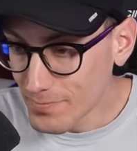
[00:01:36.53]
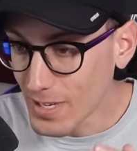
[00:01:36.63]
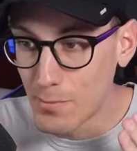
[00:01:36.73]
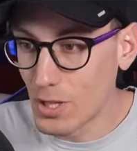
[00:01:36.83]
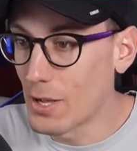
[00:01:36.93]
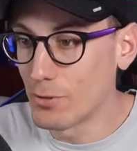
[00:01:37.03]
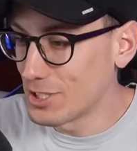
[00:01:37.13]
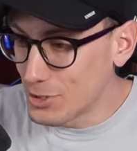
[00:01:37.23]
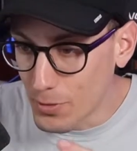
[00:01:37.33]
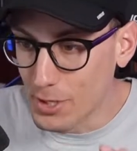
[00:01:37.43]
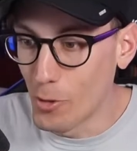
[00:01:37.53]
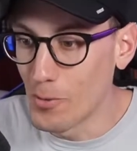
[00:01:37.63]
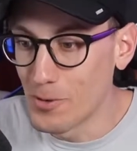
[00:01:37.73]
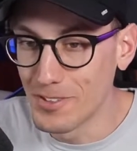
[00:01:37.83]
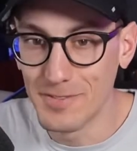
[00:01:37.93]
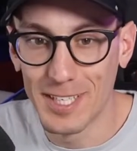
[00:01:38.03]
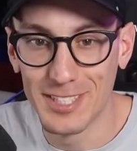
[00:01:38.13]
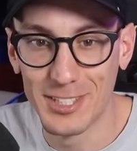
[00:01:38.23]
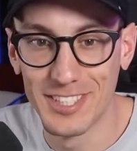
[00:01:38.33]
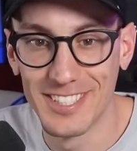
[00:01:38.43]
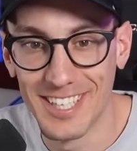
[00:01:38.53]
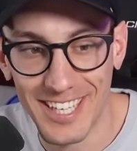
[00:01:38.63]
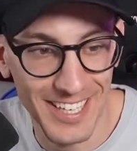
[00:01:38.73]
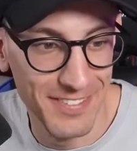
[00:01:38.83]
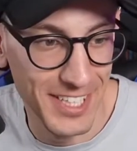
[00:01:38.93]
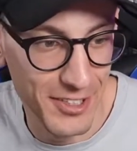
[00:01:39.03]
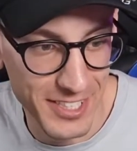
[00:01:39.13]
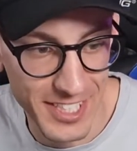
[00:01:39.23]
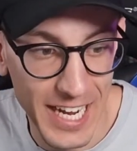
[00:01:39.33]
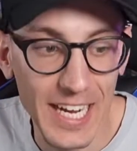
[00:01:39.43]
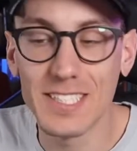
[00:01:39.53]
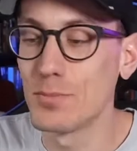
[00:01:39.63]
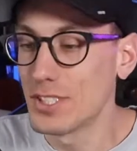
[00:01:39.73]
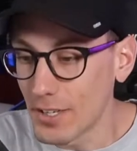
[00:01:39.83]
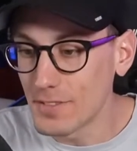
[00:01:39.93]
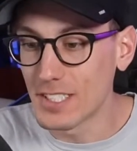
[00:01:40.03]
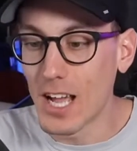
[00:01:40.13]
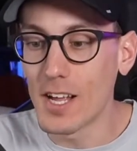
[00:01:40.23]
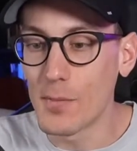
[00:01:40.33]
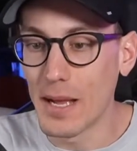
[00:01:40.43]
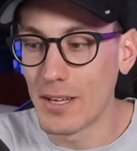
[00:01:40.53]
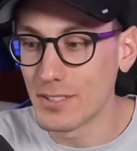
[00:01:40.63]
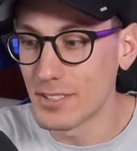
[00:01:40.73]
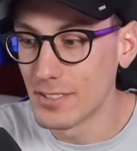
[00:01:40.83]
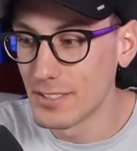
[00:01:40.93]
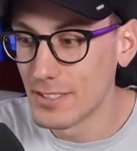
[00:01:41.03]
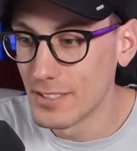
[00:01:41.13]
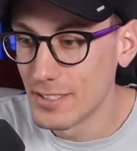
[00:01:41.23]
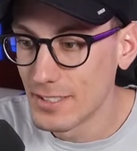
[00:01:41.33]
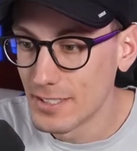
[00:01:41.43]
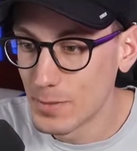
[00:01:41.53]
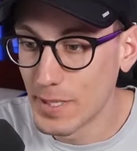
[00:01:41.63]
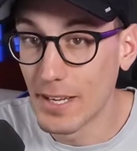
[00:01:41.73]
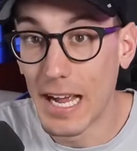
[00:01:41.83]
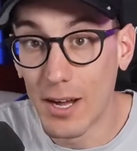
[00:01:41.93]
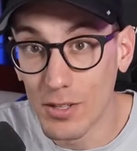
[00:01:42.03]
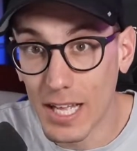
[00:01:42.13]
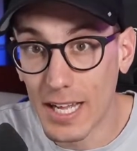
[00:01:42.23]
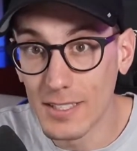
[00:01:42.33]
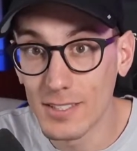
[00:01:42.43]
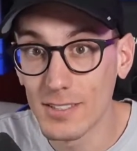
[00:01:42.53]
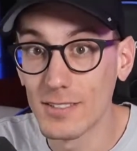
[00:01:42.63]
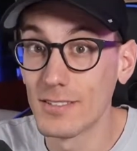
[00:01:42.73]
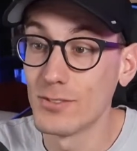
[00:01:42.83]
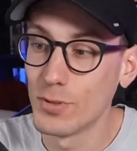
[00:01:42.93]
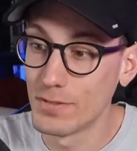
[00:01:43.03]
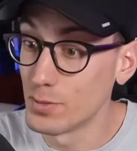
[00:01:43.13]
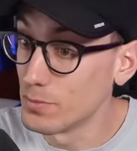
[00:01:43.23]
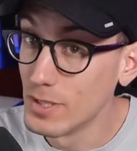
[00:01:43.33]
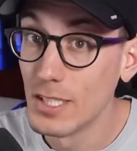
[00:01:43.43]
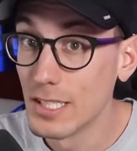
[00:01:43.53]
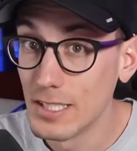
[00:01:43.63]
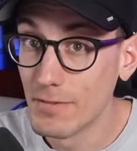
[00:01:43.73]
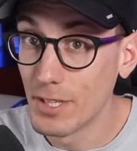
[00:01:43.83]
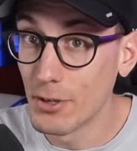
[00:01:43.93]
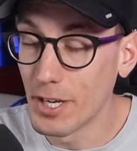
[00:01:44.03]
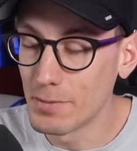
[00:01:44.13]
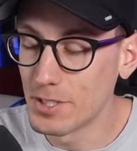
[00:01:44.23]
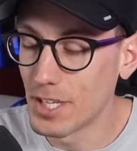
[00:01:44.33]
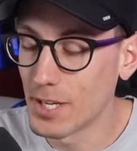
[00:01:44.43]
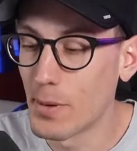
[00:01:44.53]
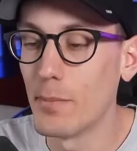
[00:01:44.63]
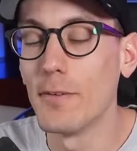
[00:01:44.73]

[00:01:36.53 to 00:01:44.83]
I'm glad we're just doing a normal, very chill uh, video here today. I got some stuff to talk about. Speaking of Outlast, we have some video games to talk about.